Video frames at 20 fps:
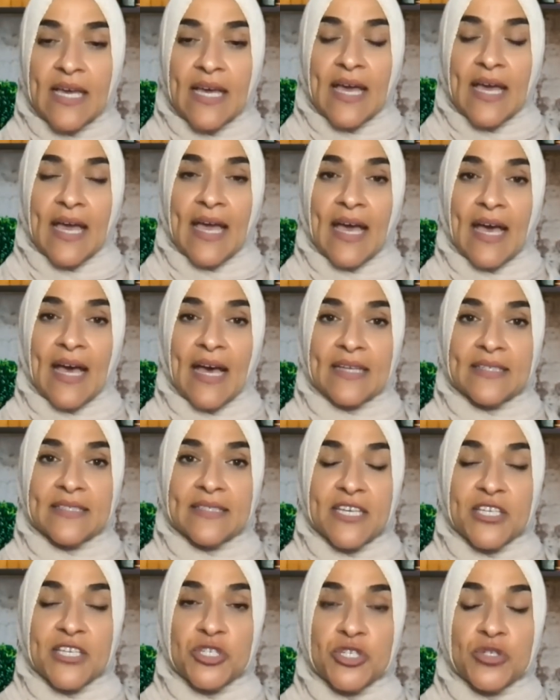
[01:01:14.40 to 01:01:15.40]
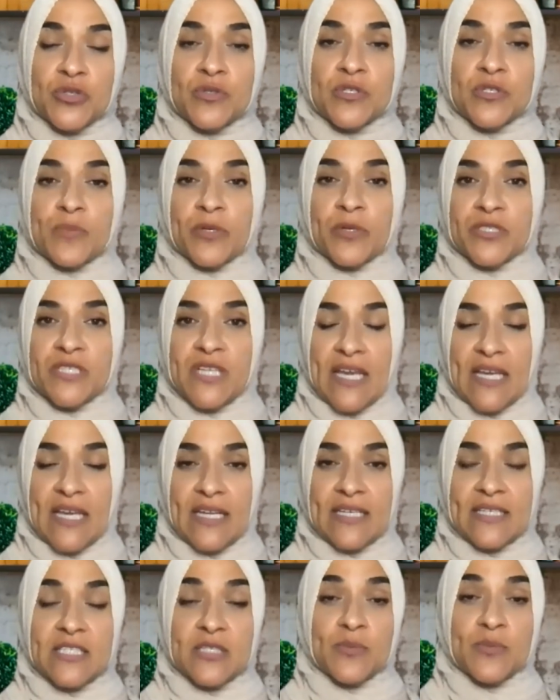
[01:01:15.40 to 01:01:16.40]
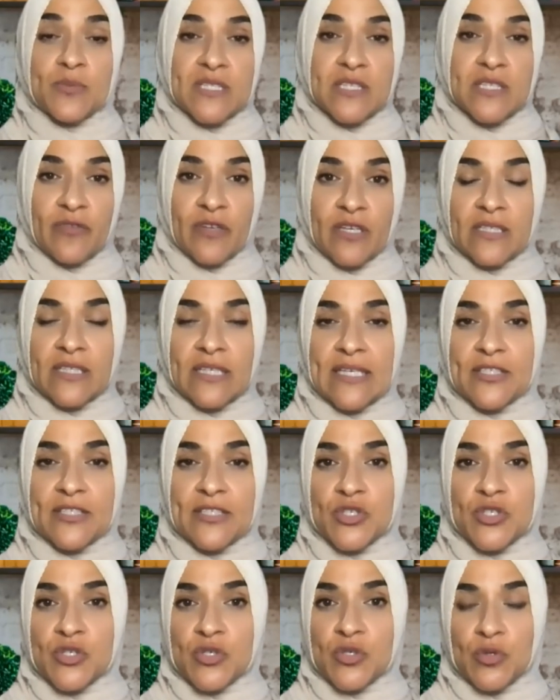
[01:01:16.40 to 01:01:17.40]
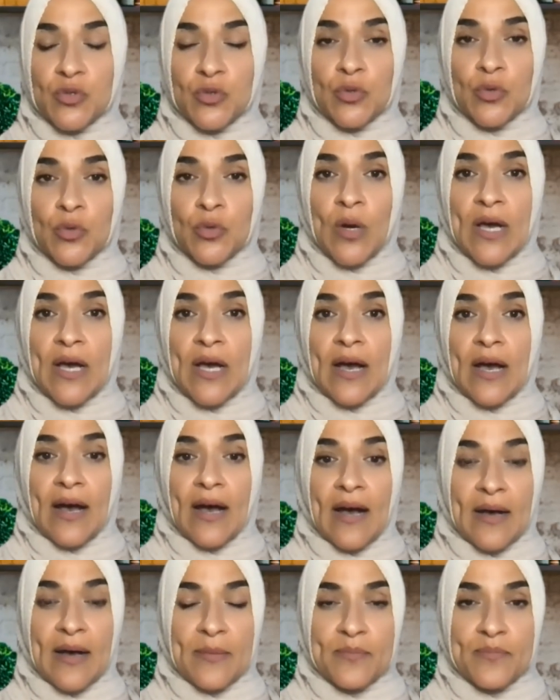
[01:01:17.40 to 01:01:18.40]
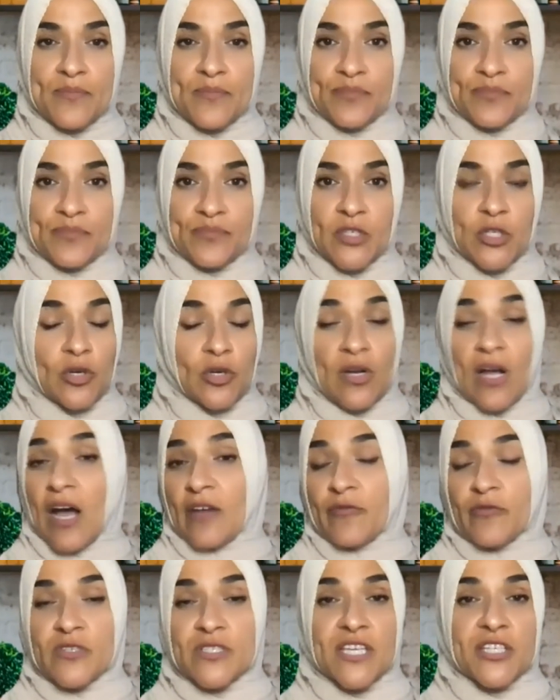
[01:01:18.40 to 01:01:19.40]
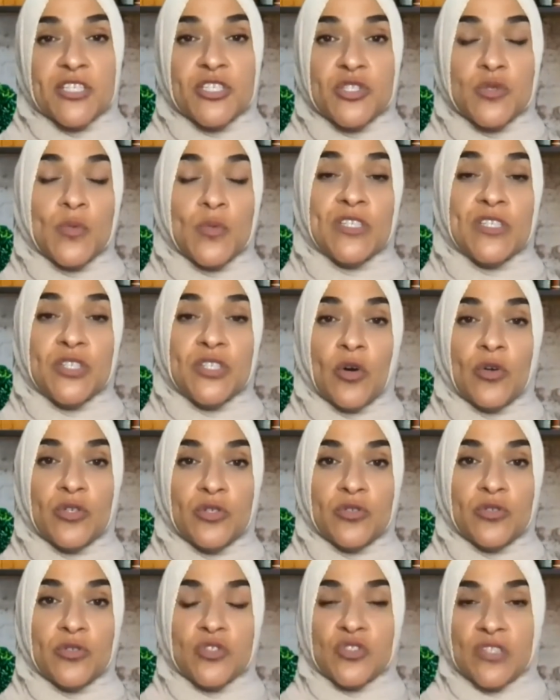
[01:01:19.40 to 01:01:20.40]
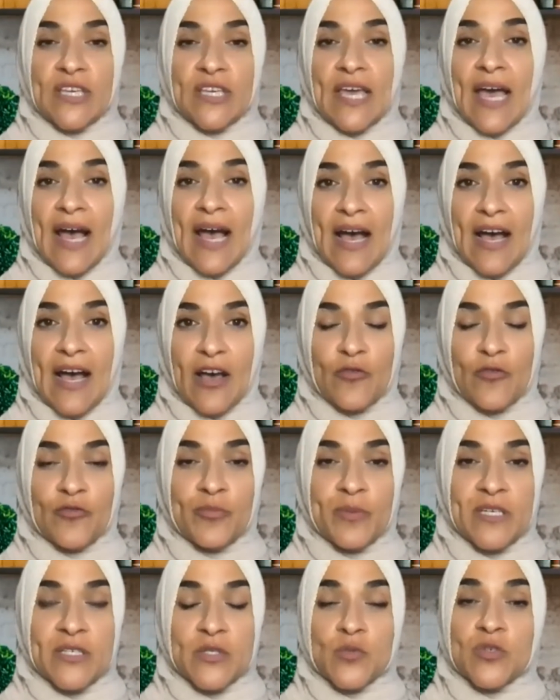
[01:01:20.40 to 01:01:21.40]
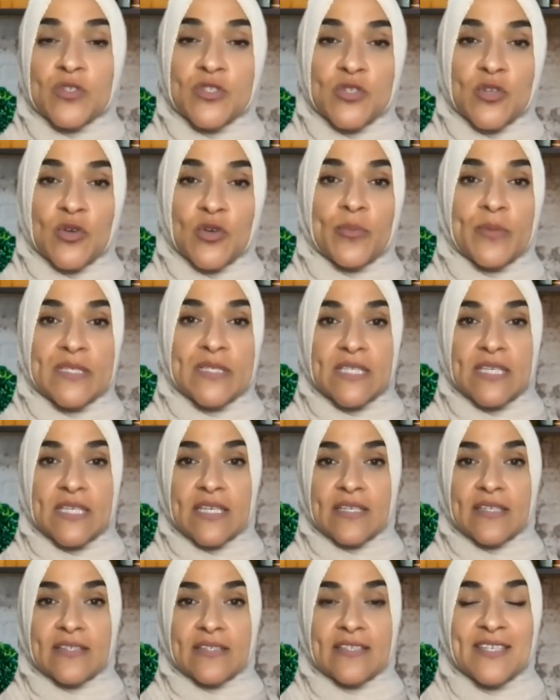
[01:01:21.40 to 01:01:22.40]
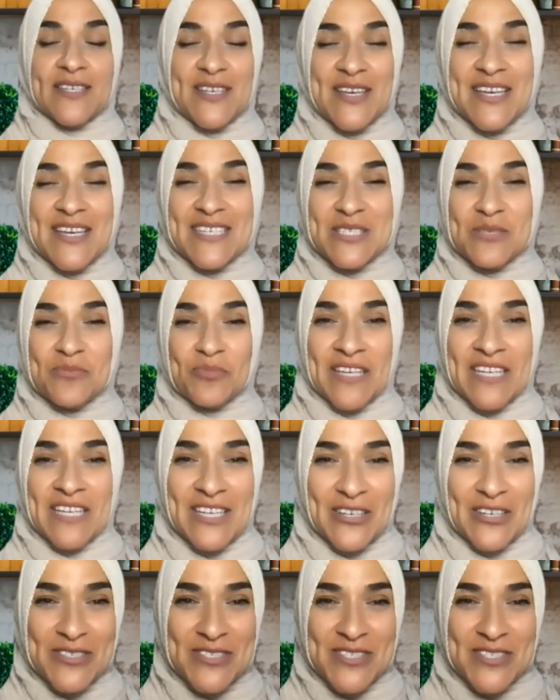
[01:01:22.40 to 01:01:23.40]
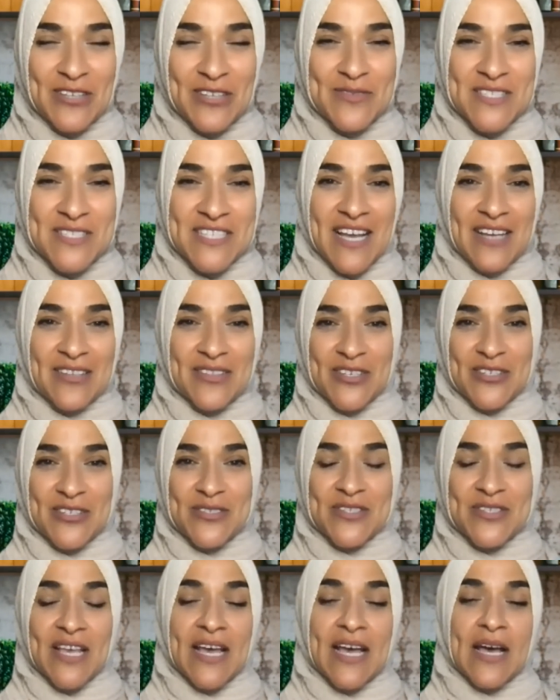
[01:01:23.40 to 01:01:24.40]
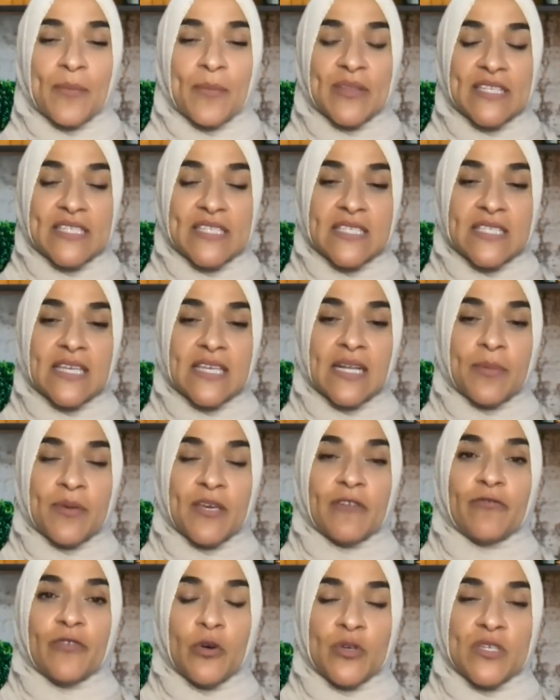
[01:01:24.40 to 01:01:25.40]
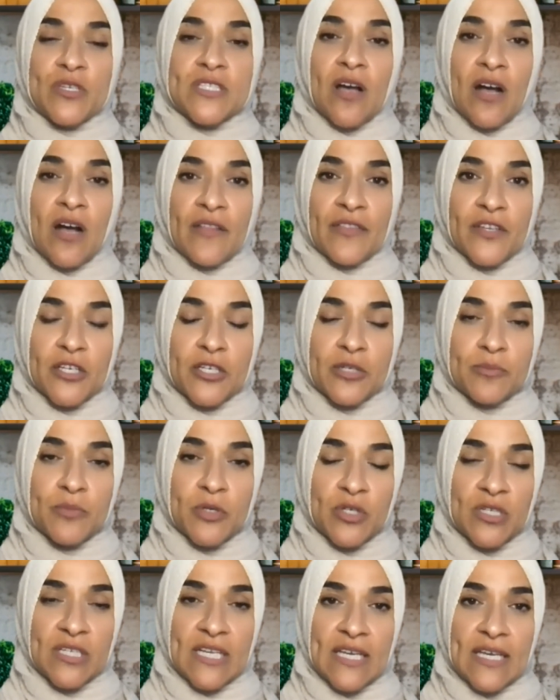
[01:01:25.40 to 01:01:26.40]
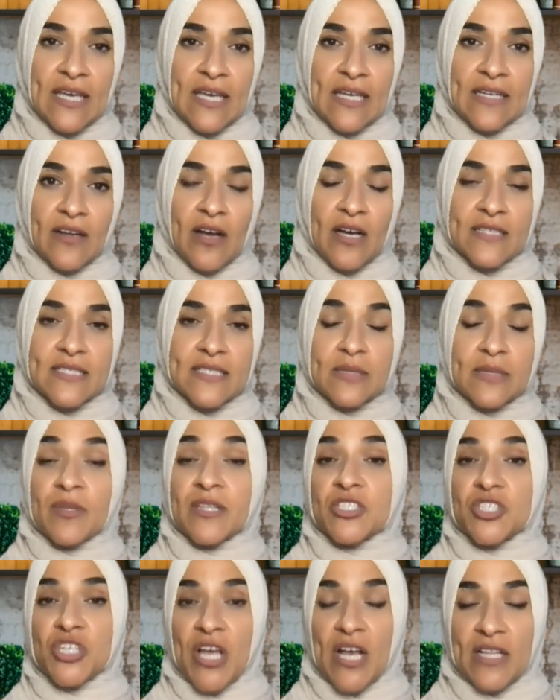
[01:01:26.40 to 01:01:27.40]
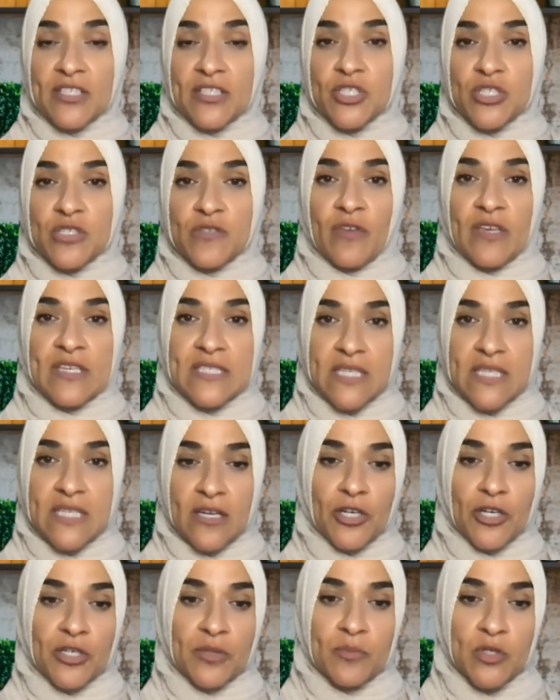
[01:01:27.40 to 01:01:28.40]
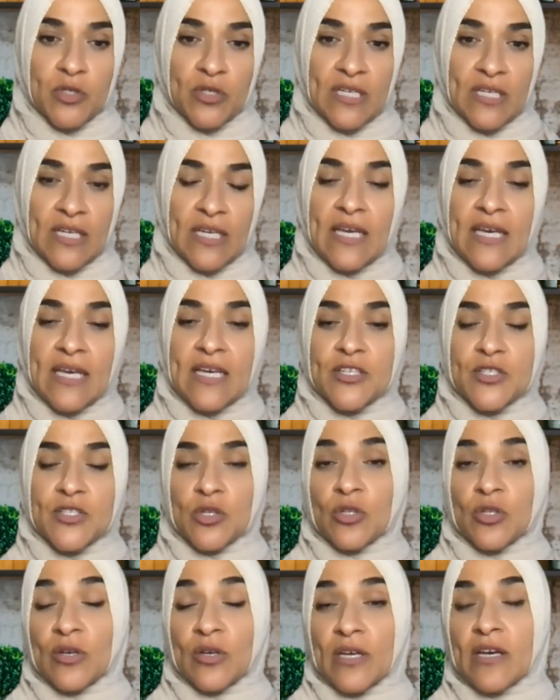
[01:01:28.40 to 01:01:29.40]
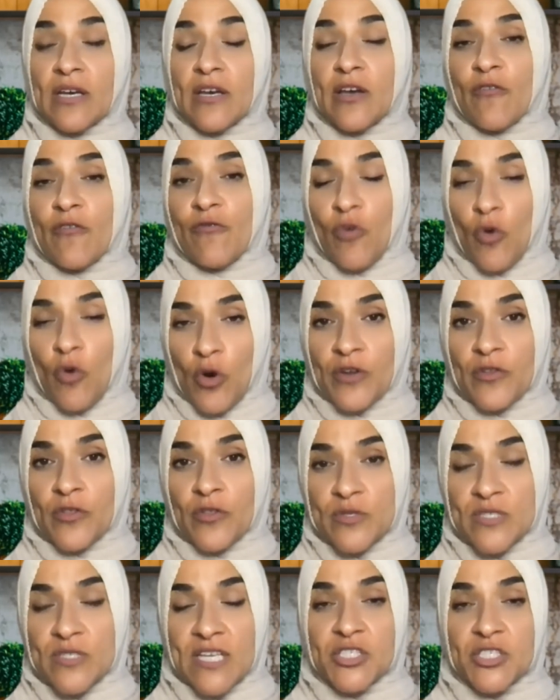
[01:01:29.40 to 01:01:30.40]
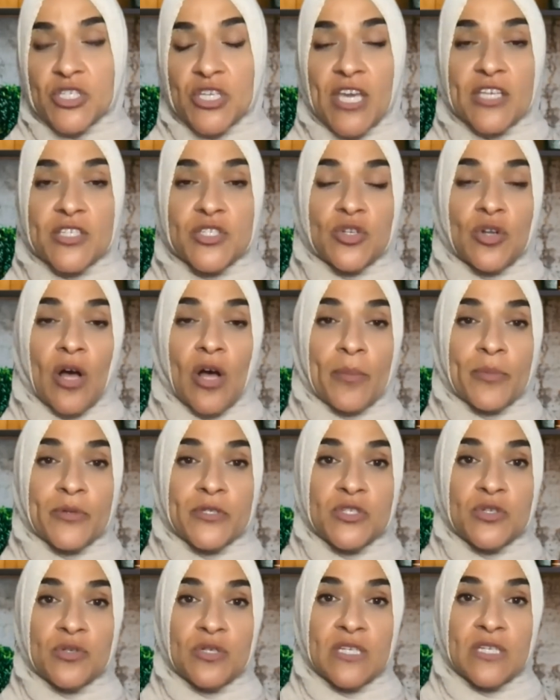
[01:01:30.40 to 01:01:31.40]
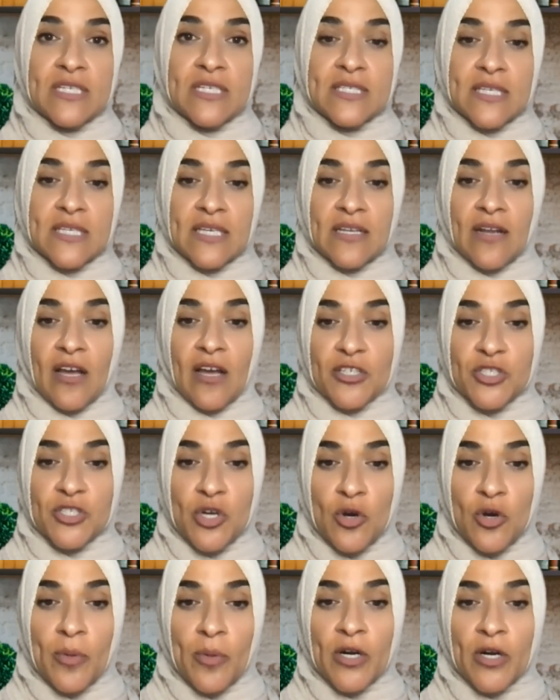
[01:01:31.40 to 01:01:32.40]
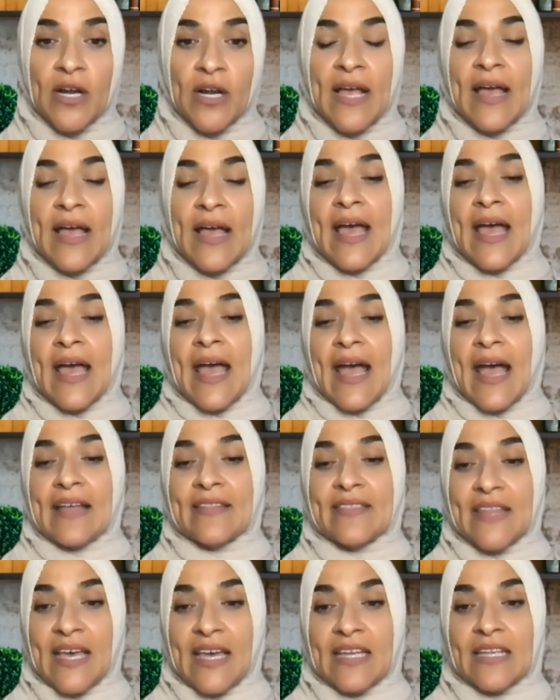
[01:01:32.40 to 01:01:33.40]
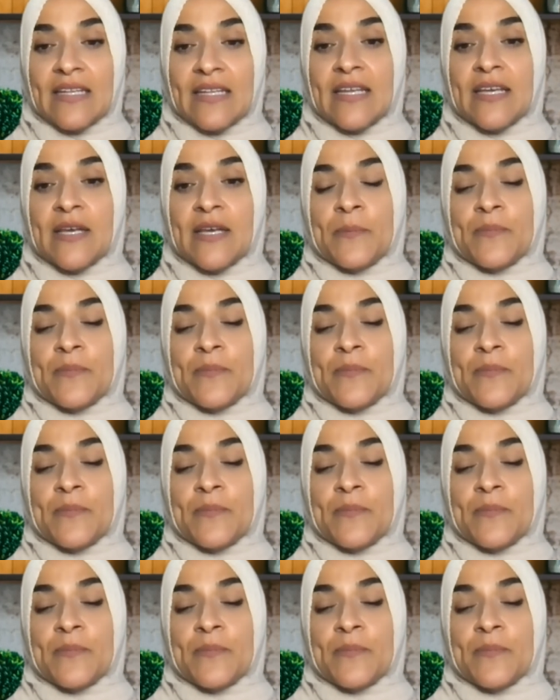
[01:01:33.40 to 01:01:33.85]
and issues pertaining specifically to conversations we don't usually have because we're so busy explaining ourselves to others. But this is going to be a focus on the community and on some of the challenges facing our community. So look for those educational opportunities in October. And then